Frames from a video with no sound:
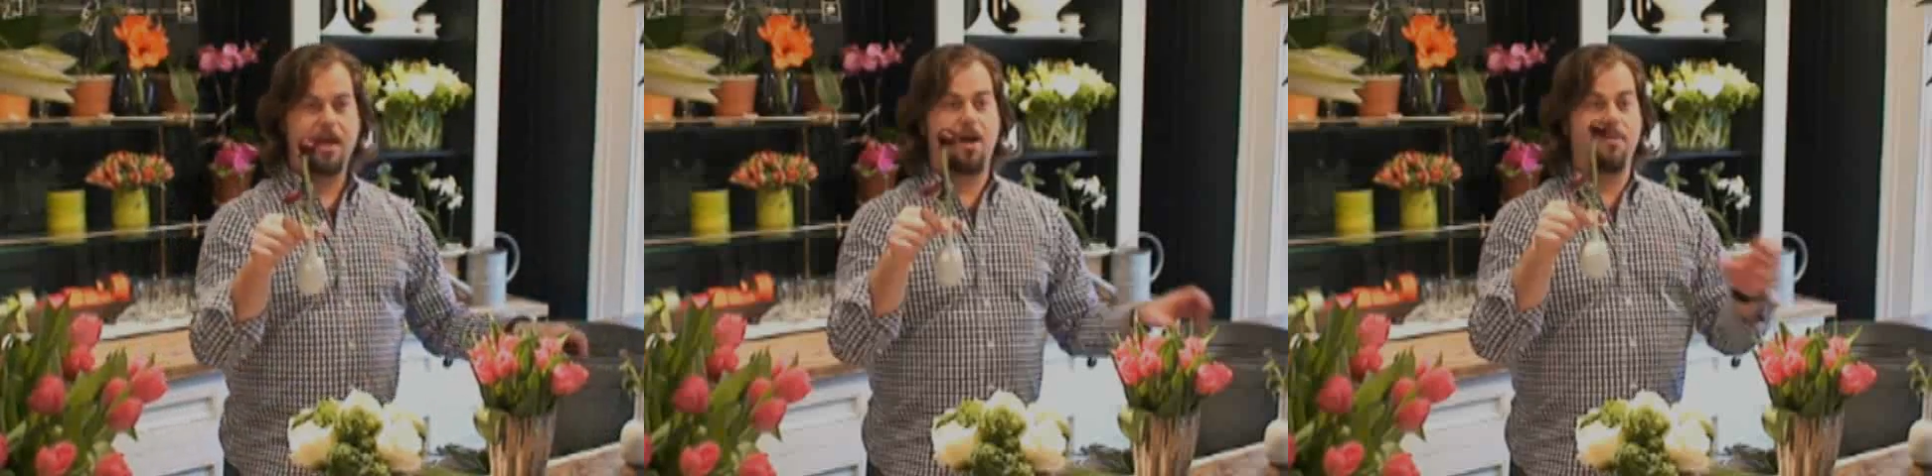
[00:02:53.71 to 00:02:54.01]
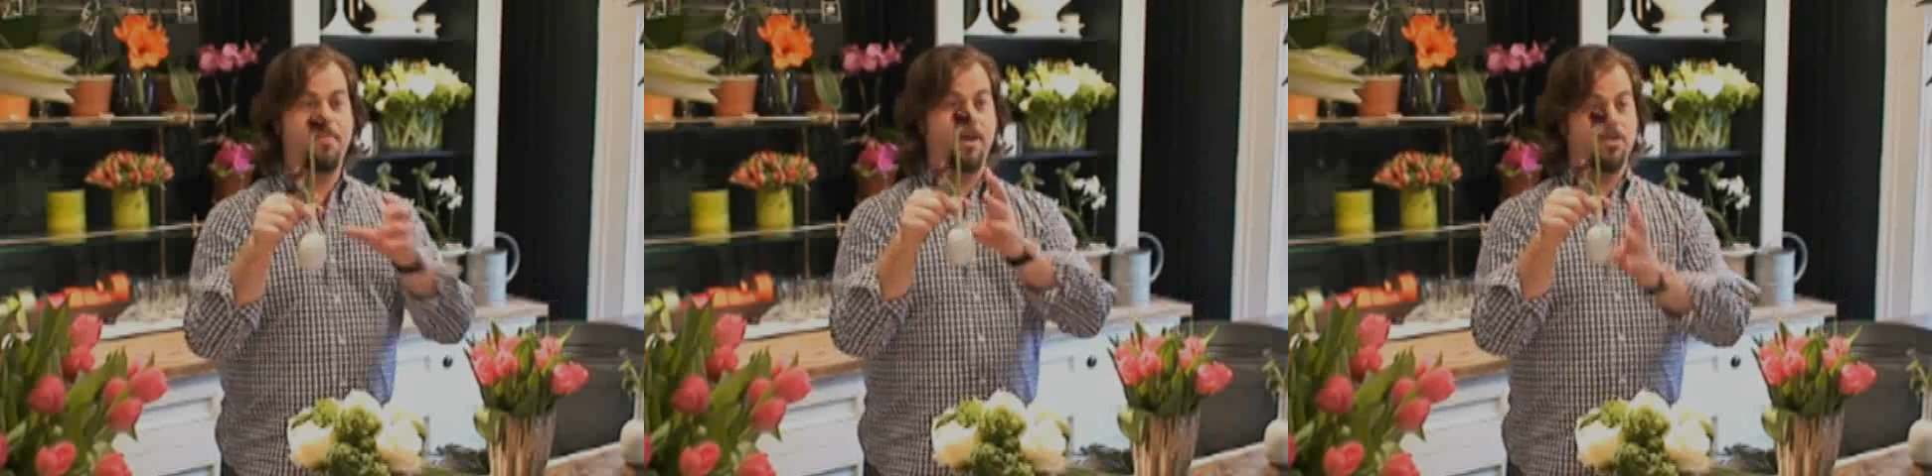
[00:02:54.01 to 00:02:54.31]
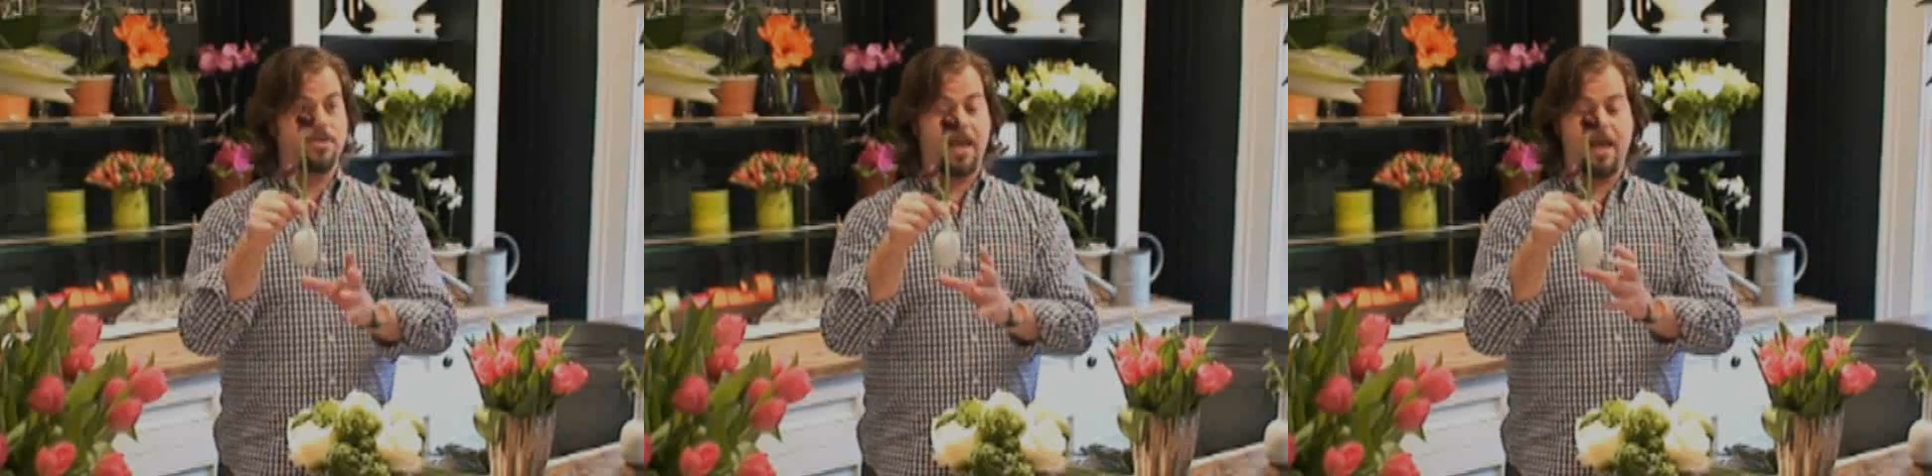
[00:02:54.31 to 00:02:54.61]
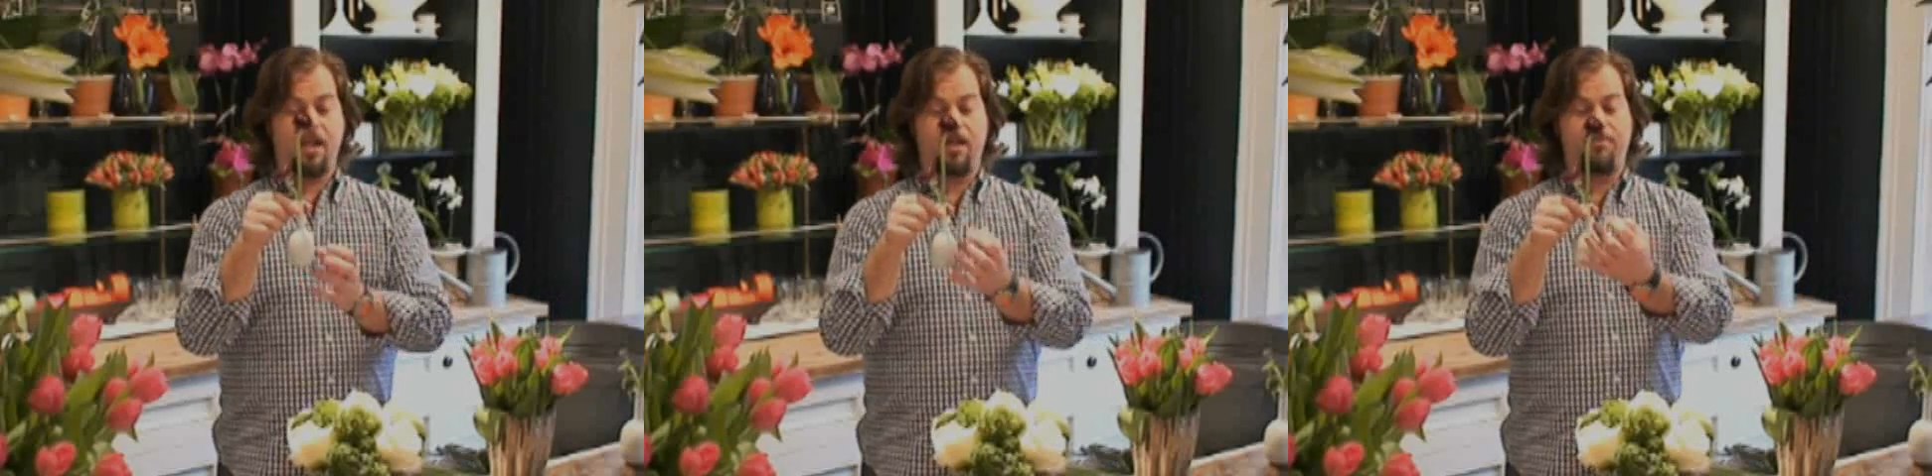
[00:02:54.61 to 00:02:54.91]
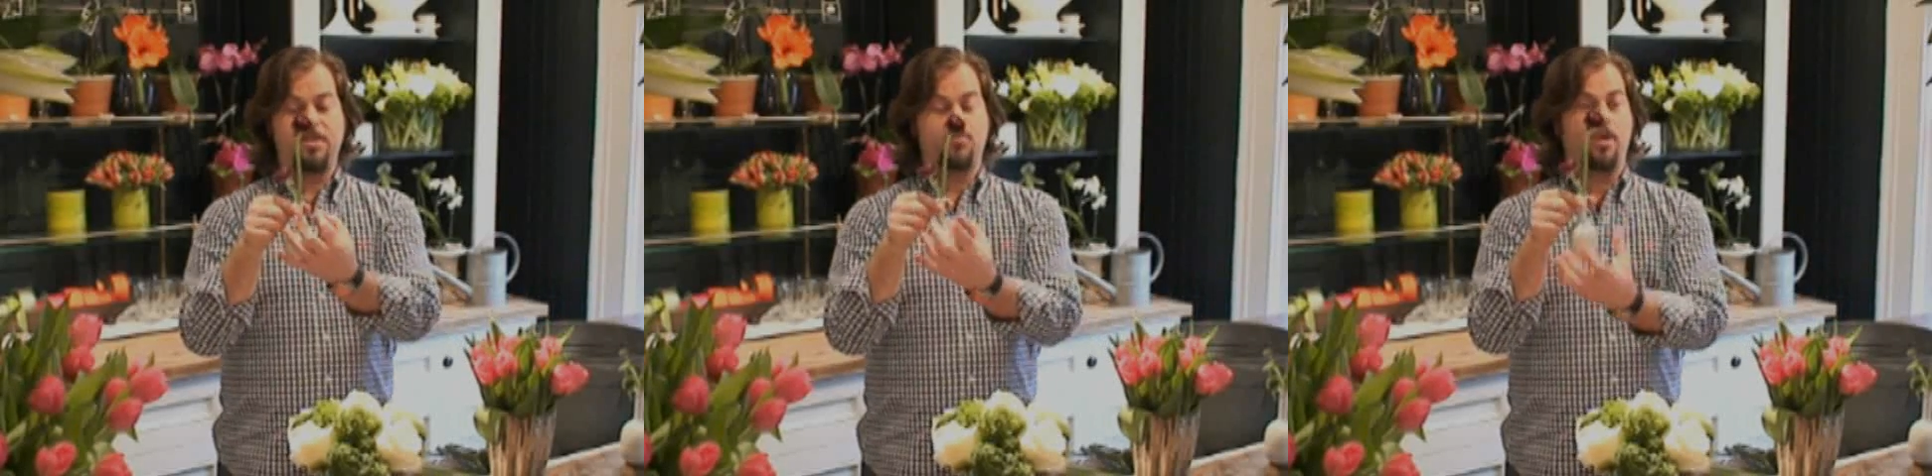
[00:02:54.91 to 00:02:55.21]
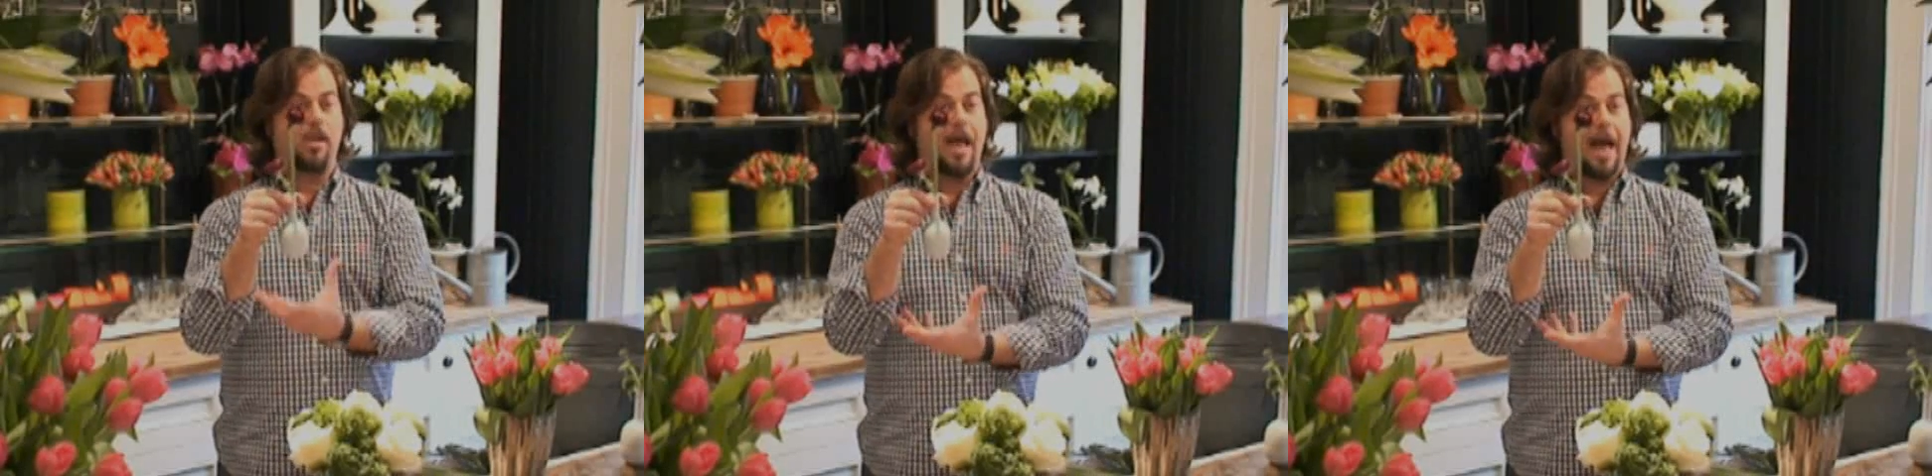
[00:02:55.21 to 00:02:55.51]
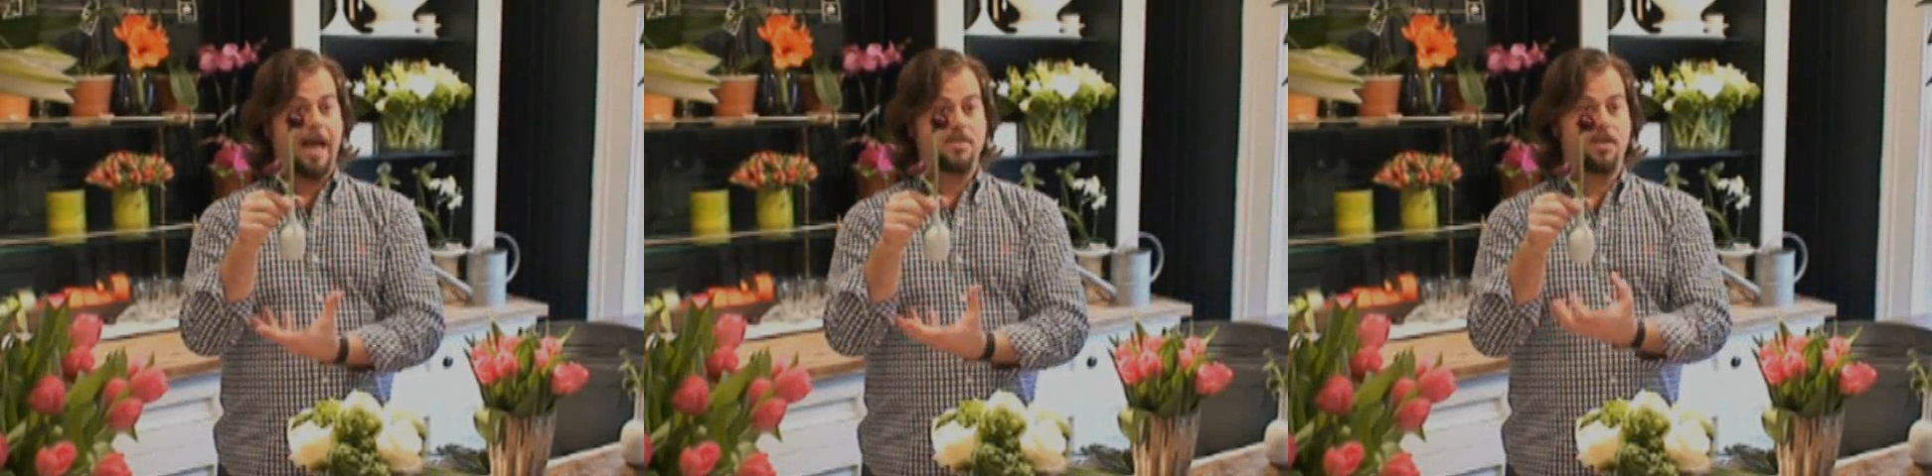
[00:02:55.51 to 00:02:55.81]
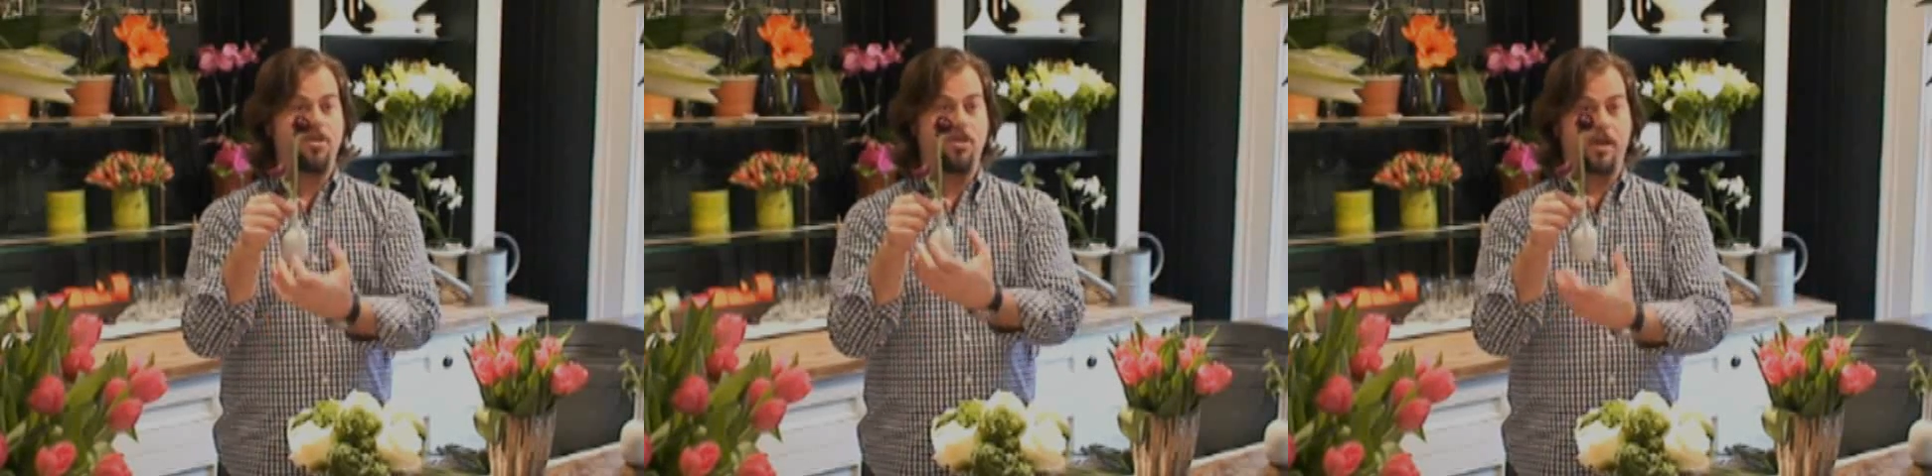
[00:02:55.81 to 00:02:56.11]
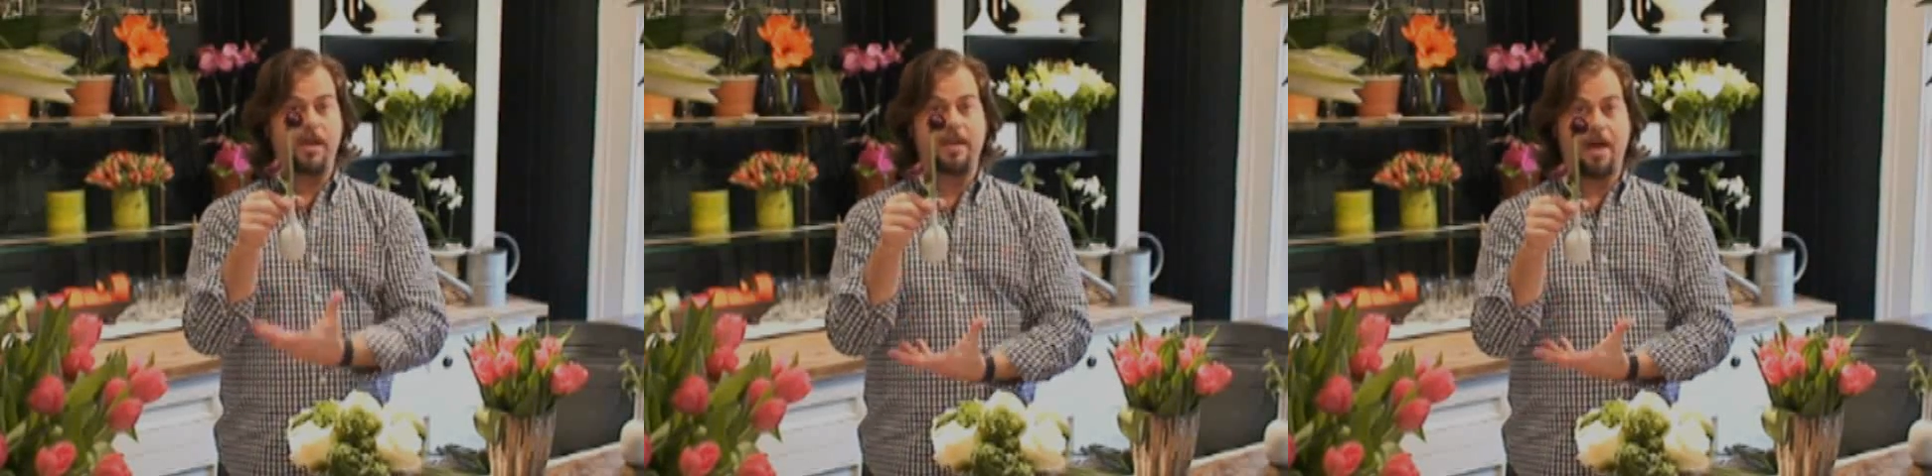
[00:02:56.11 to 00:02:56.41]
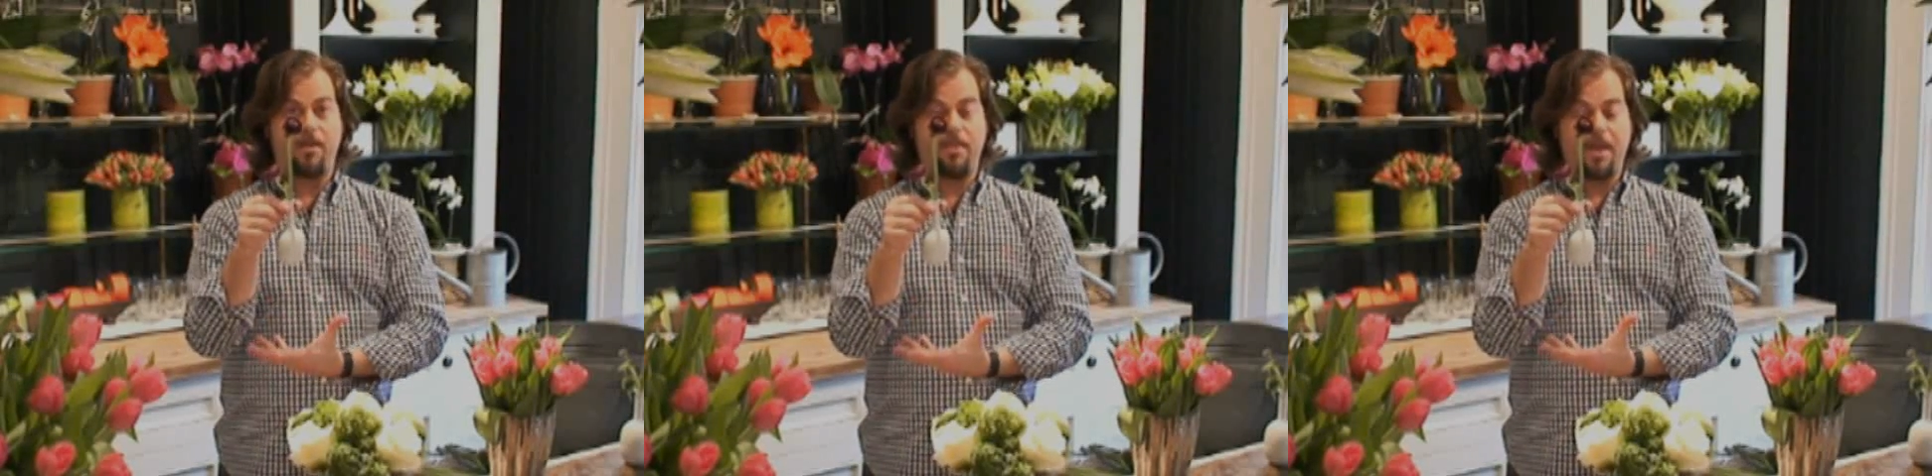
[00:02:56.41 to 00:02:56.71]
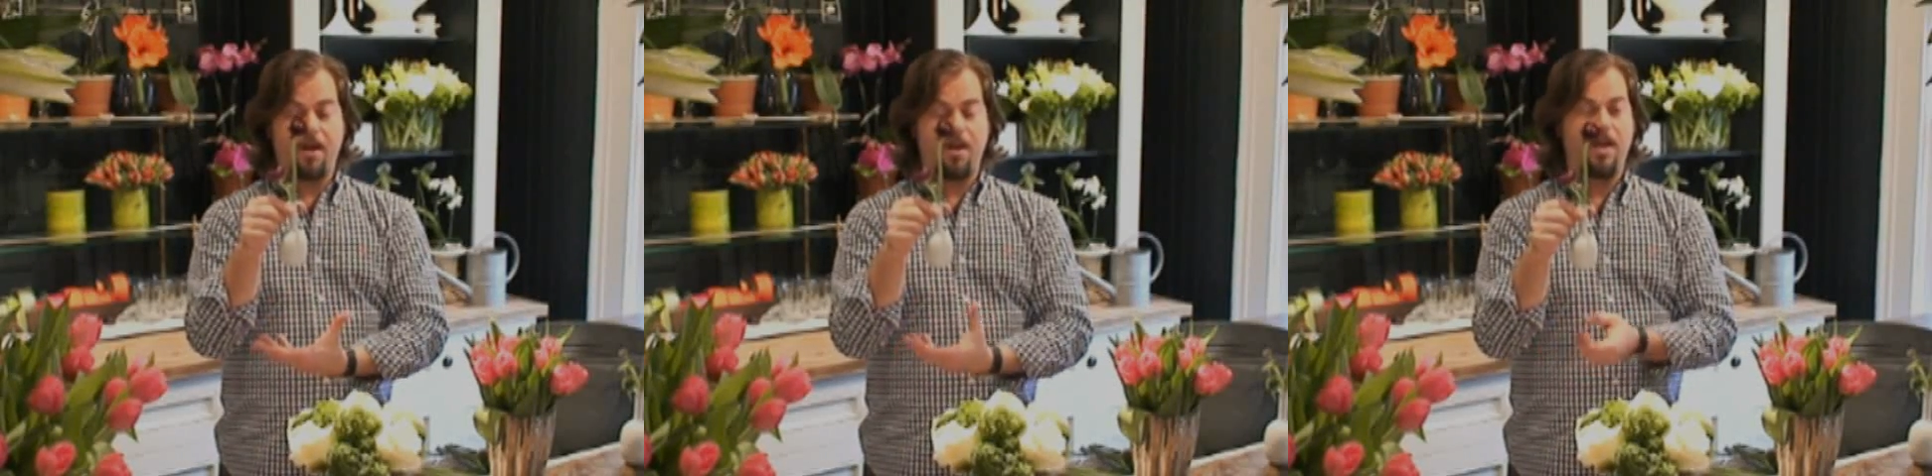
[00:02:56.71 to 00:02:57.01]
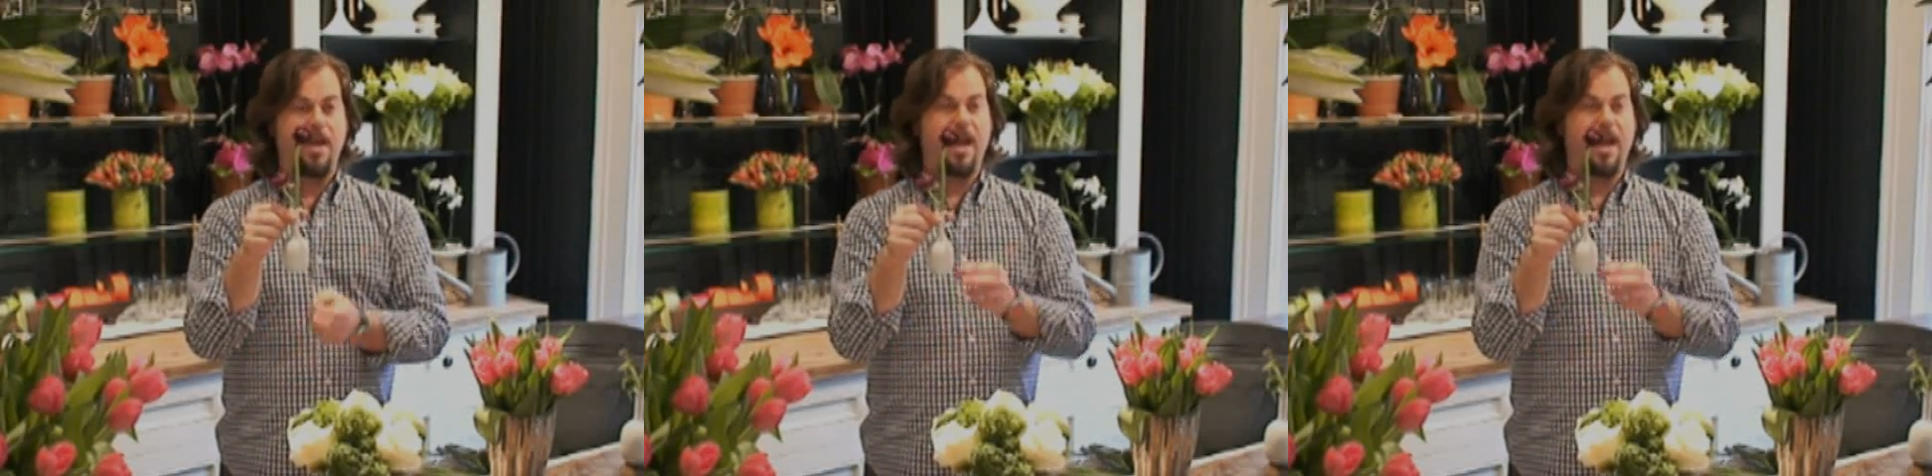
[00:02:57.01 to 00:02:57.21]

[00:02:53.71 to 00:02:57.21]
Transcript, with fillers: on a bigger scale, if this were glass and you're looking down in there